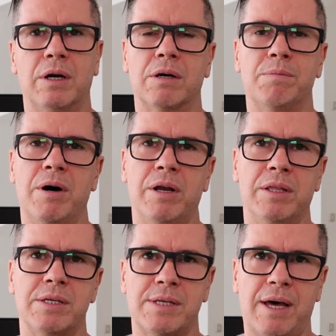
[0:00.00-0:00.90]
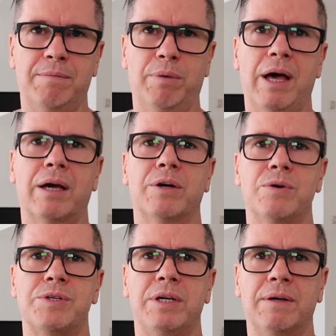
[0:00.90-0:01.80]
I got mine in the satin black
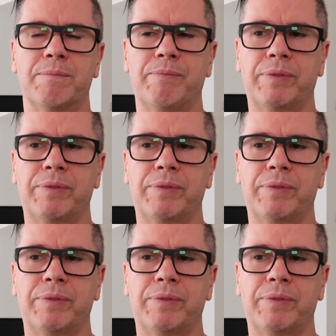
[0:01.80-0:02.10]
coating.